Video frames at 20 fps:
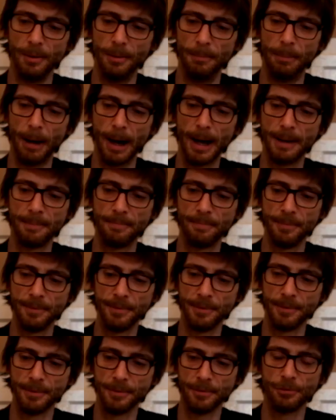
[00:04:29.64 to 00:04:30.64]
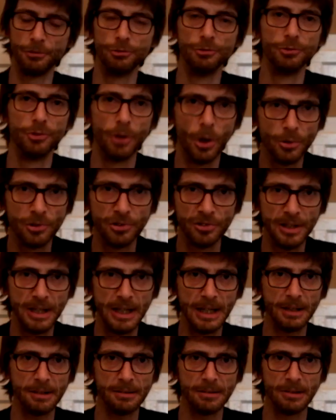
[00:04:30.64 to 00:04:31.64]
by roasting
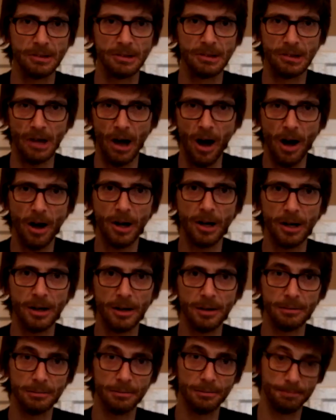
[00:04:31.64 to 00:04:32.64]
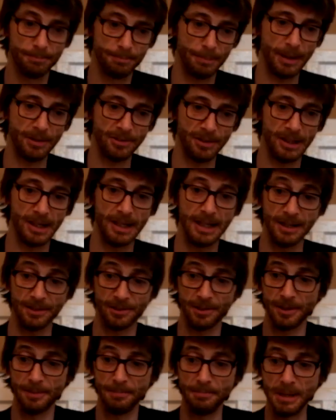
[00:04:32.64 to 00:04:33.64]
it darker, basically
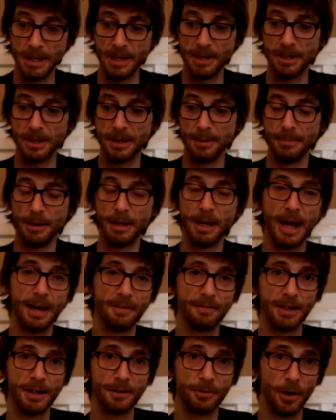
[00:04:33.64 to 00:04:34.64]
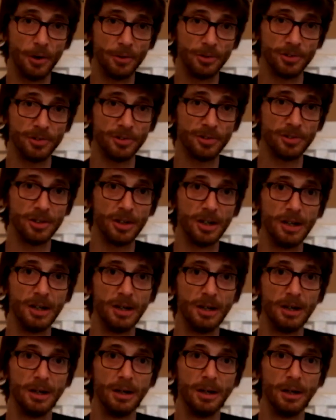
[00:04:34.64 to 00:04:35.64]
into the medium and heavier roasts,
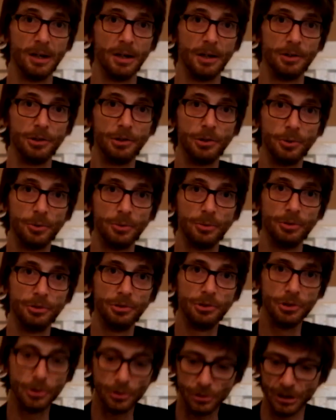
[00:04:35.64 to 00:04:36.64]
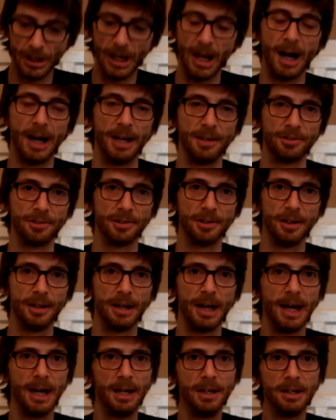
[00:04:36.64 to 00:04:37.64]
you neutralize
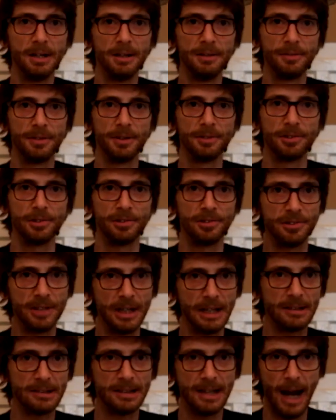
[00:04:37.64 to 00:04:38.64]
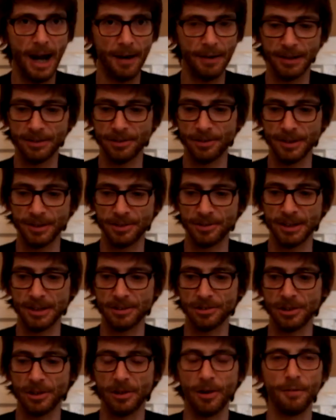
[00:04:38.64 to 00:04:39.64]
any of the distinct
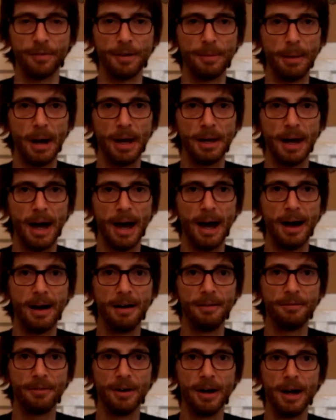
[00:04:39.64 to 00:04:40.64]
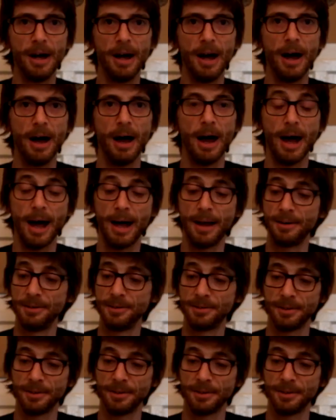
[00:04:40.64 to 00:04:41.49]
characteristics the coffee might have, and